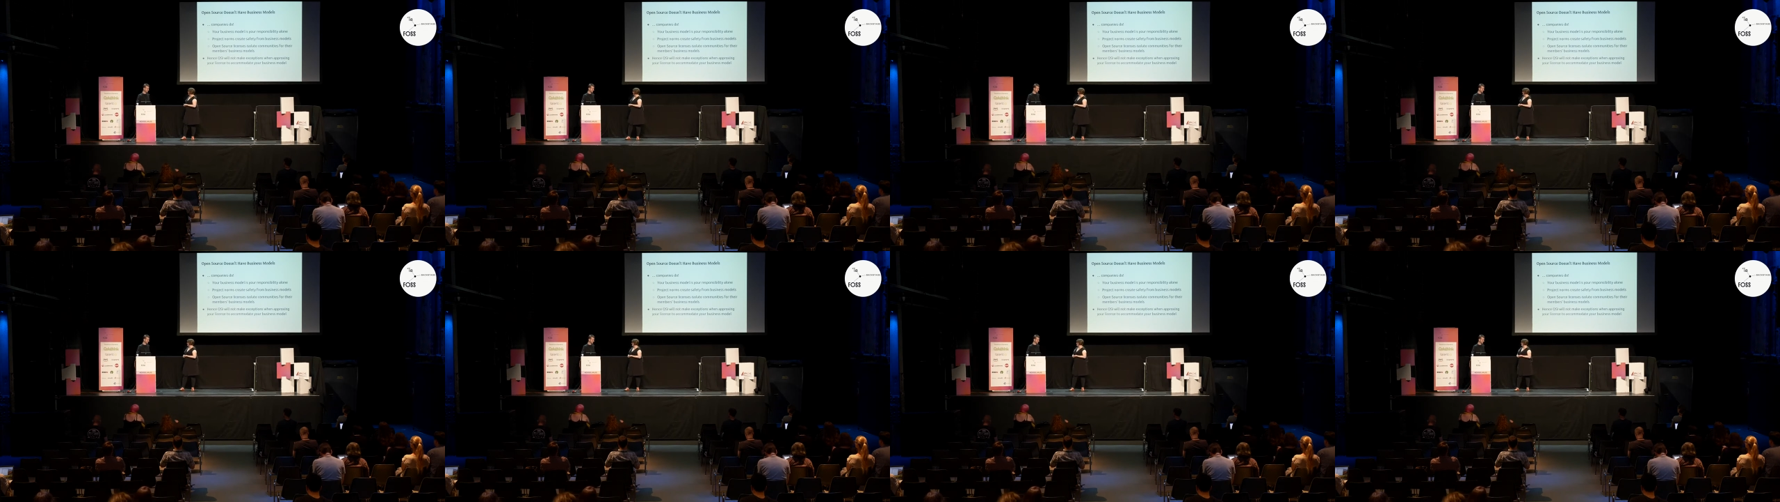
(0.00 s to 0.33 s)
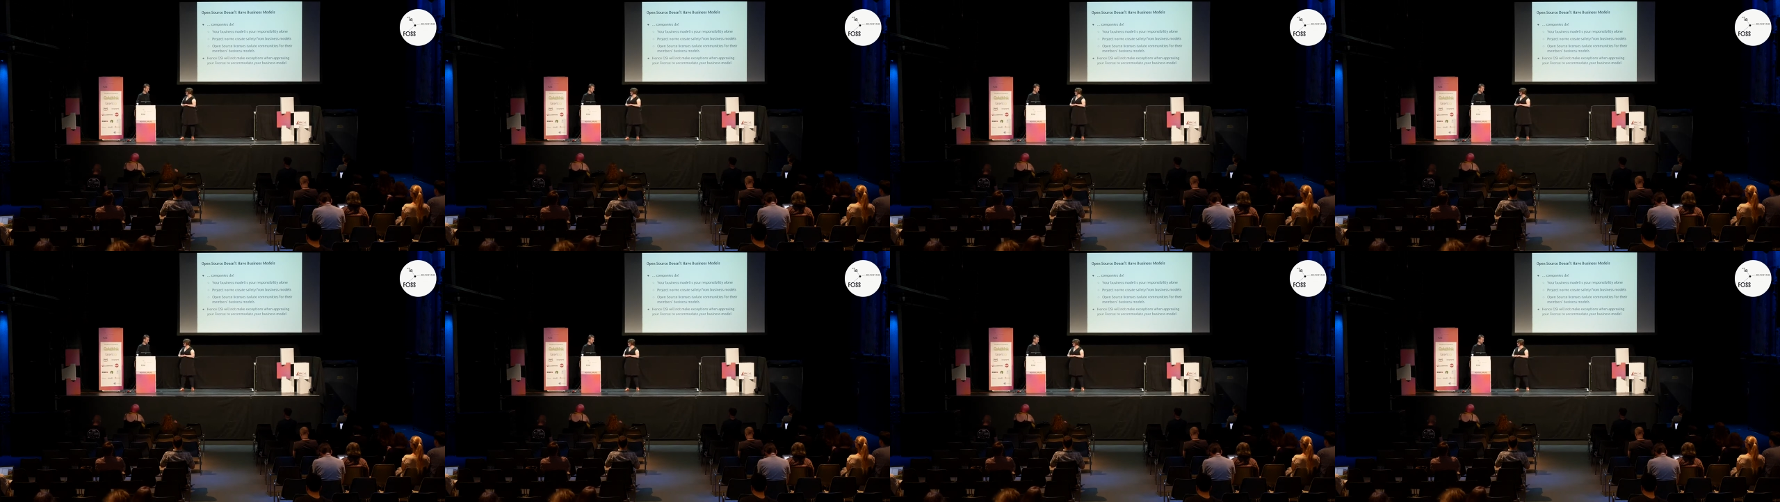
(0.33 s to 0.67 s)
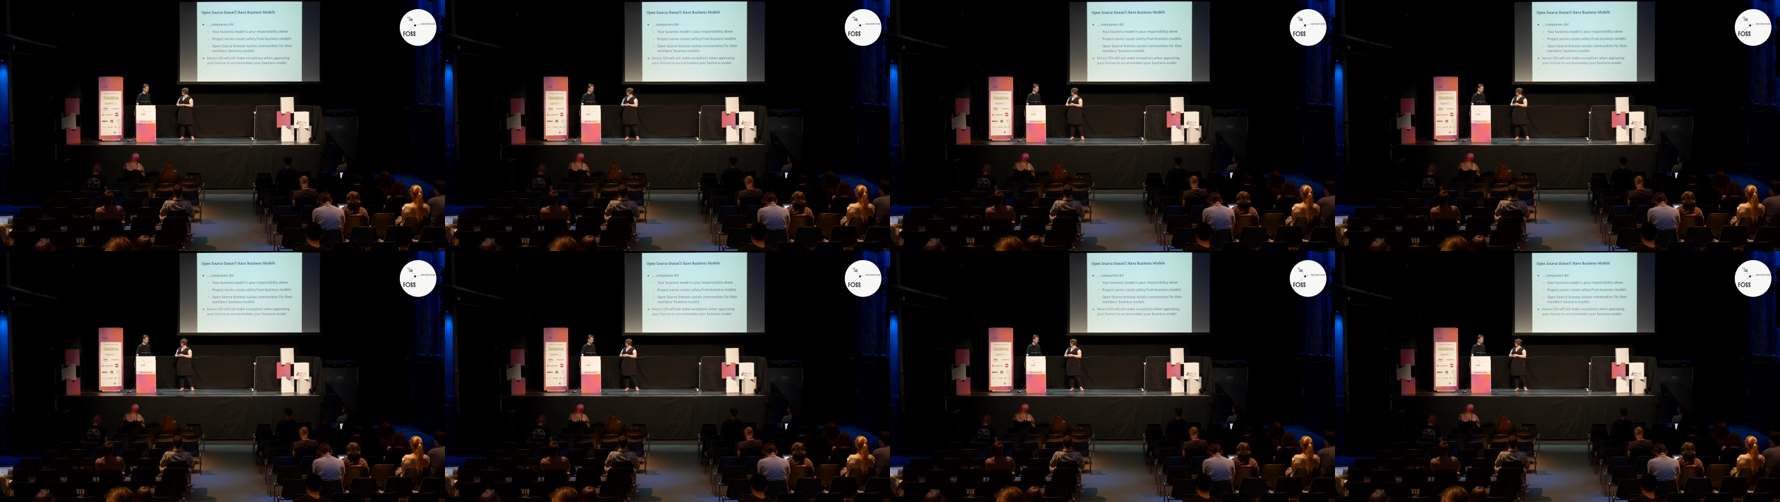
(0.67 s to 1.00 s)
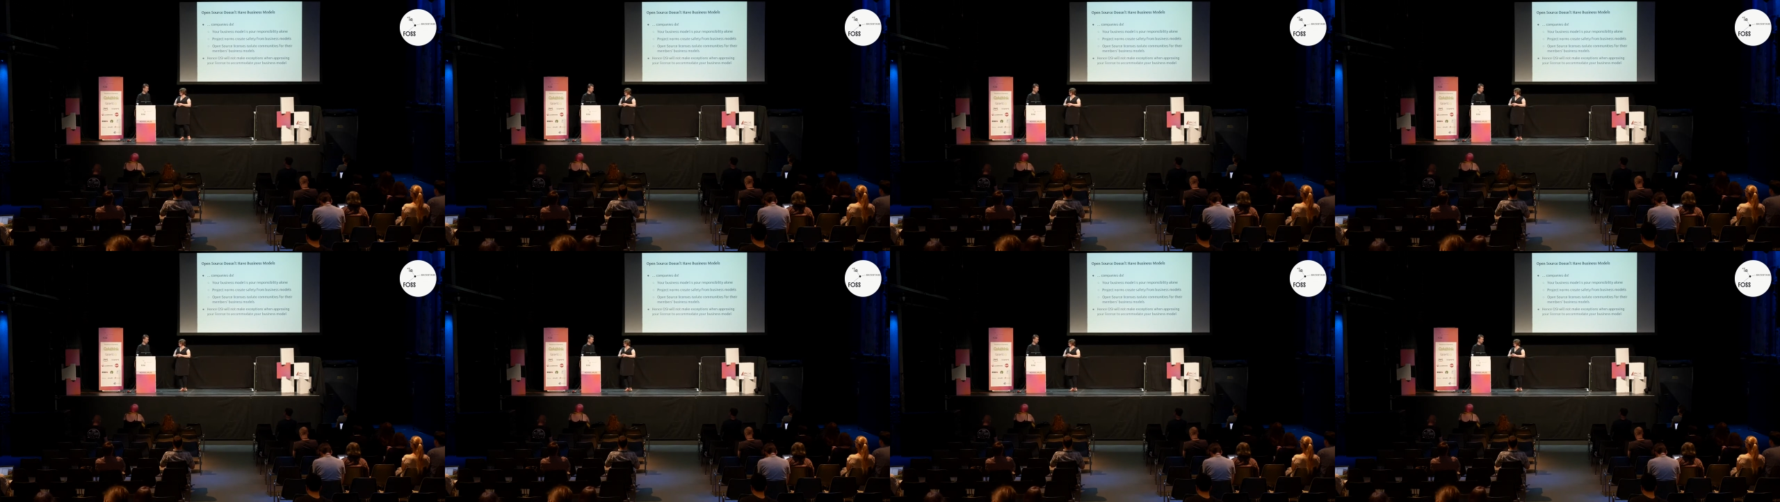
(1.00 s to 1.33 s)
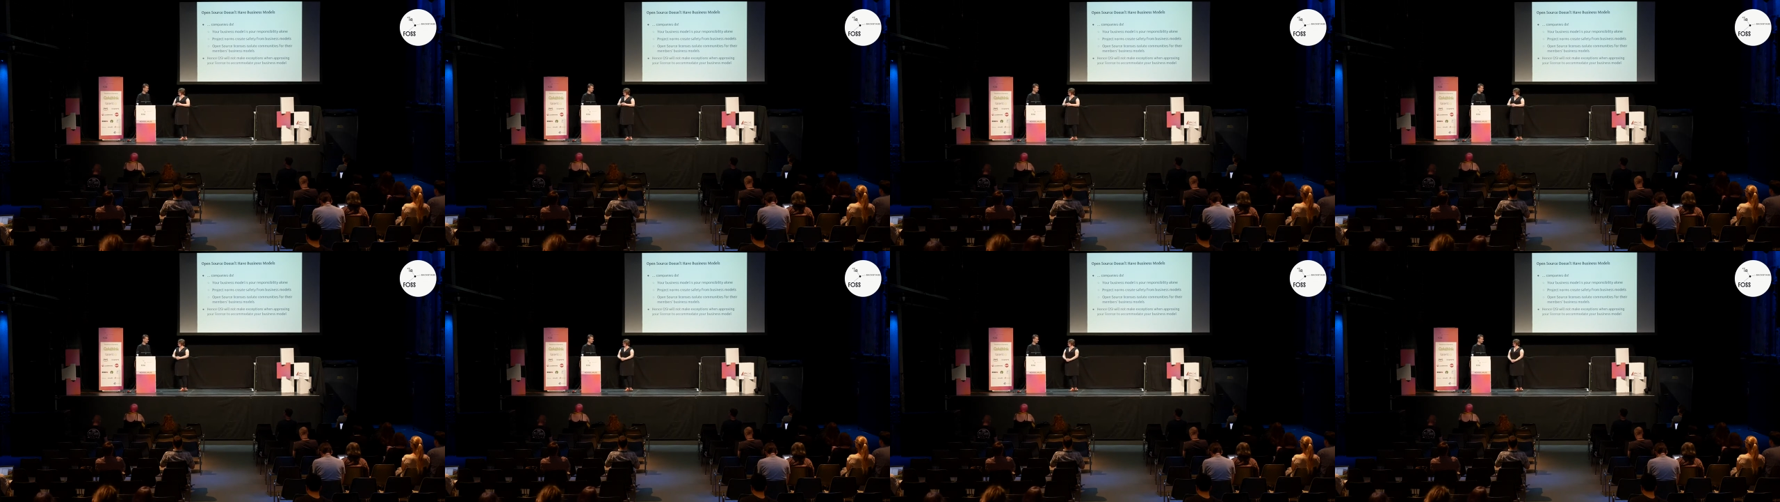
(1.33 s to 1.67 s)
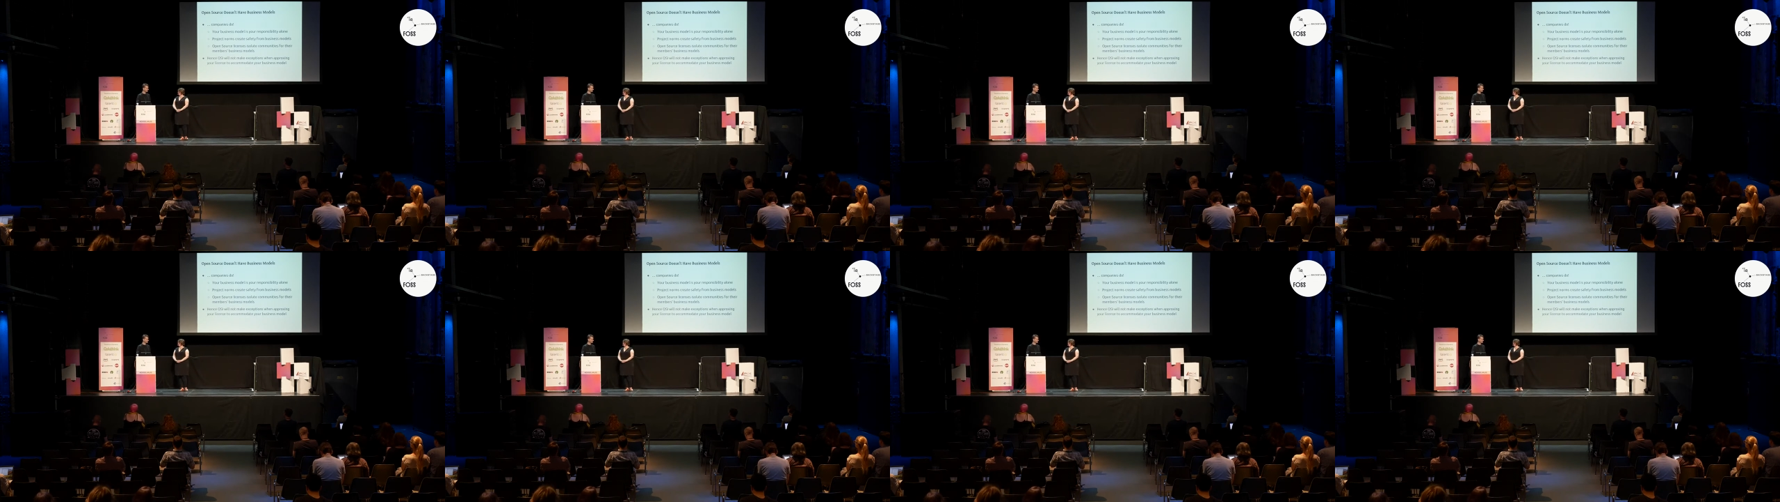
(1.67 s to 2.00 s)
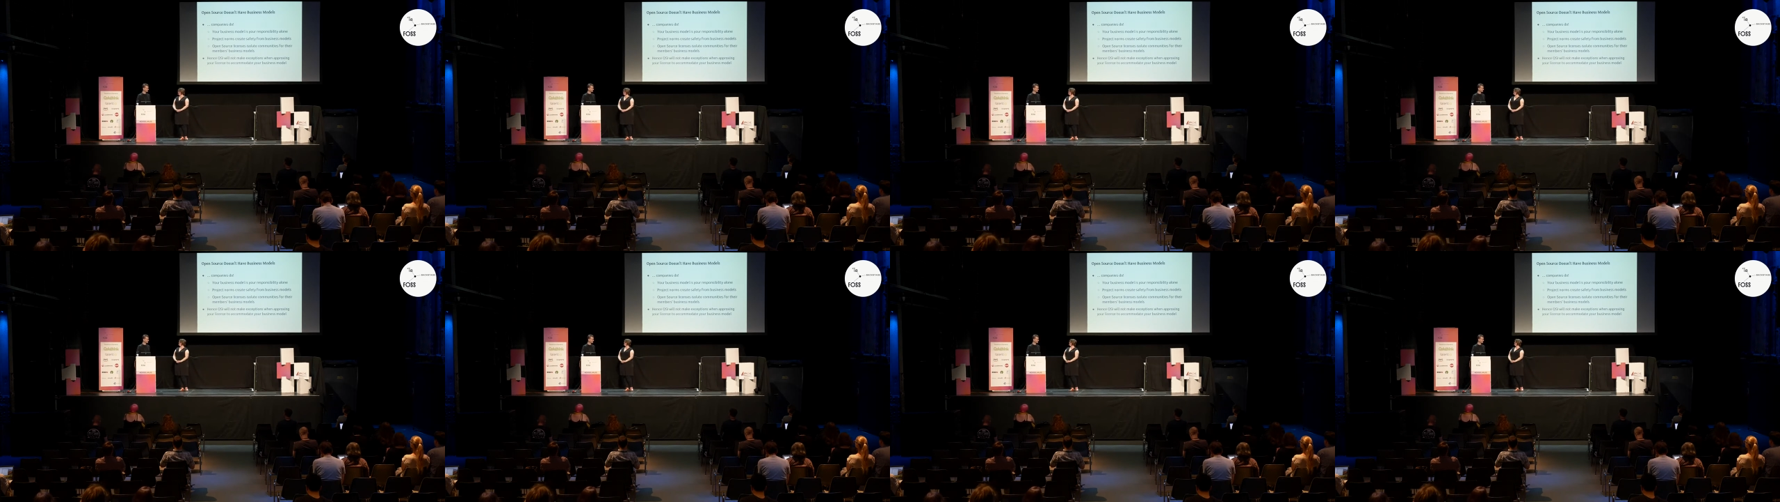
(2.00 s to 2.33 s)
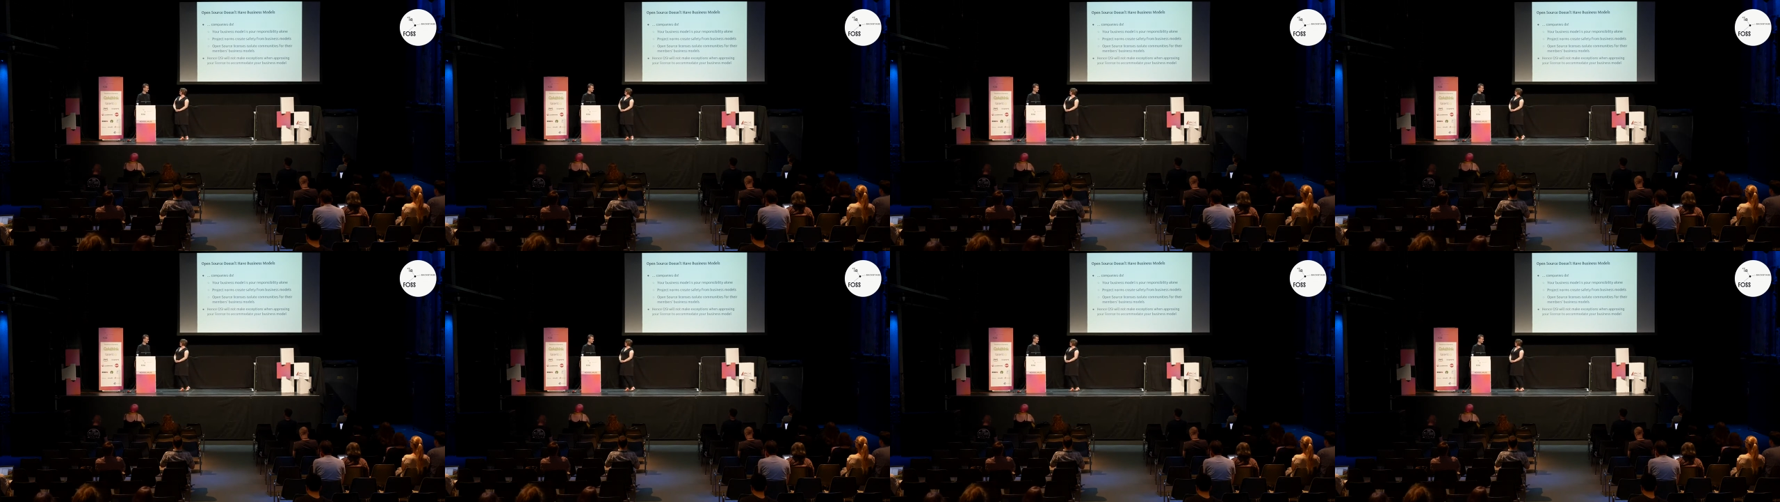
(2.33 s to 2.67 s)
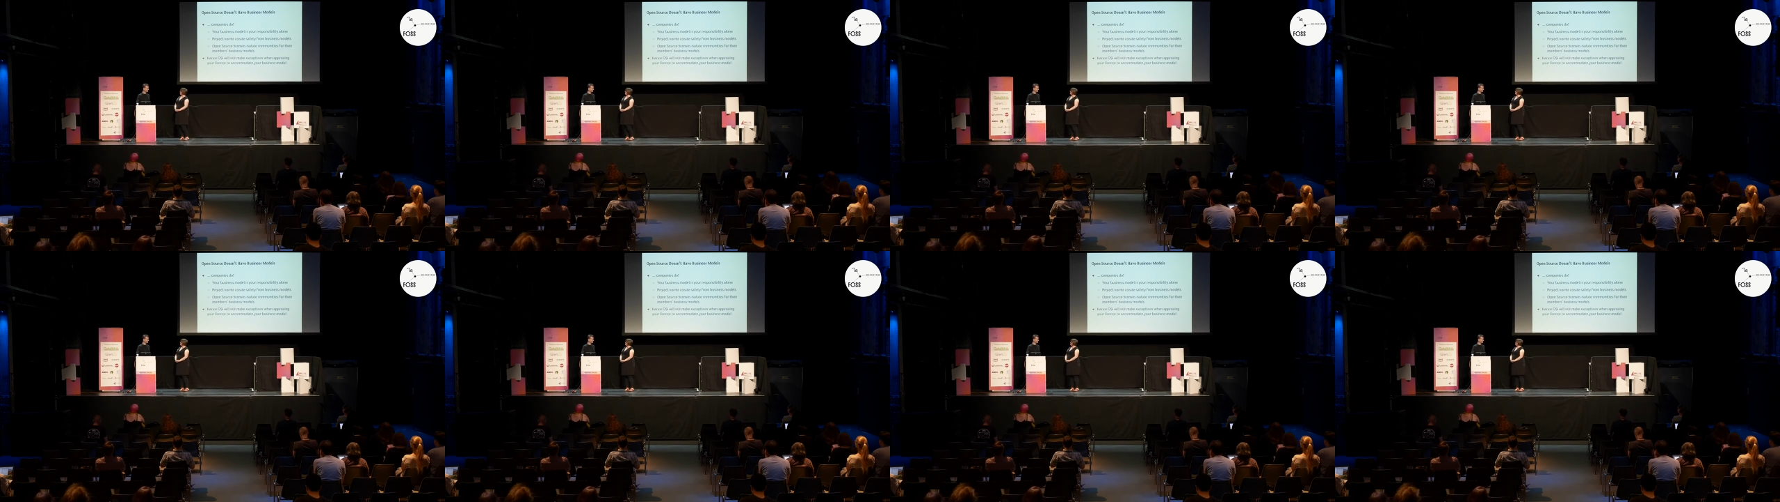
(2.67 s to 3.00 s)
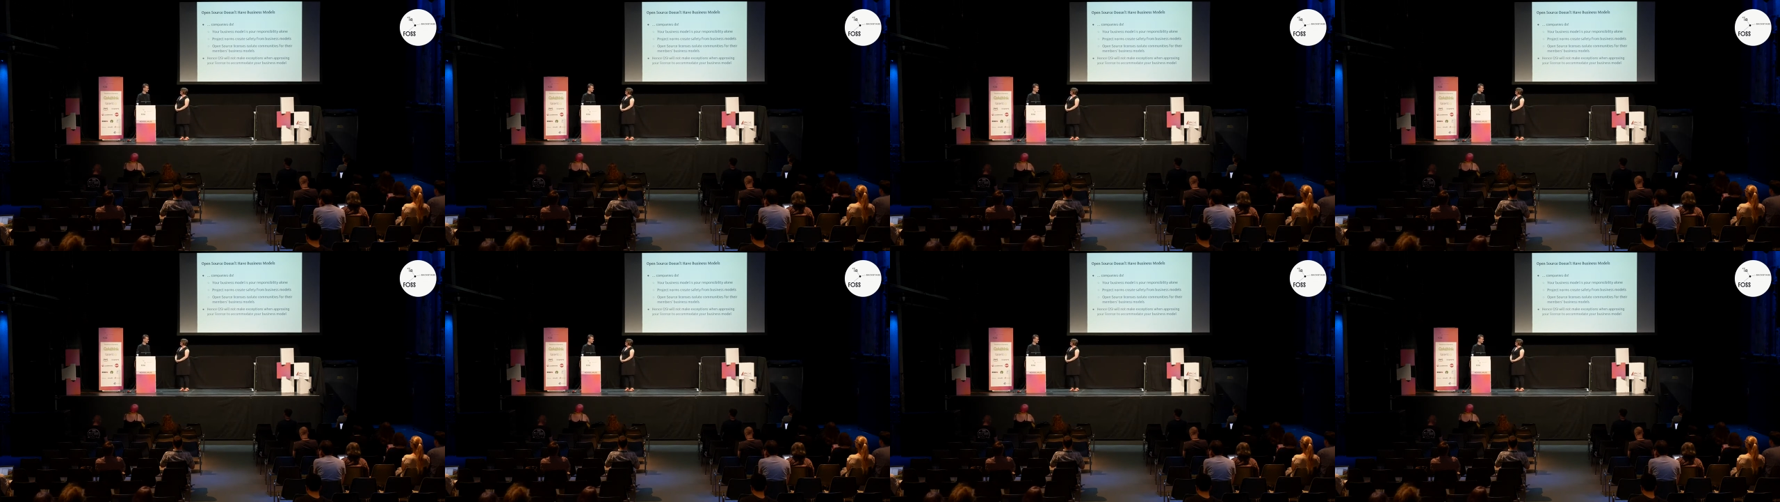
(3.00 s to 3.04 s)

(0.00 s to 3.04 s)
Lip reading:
(no speaker visible)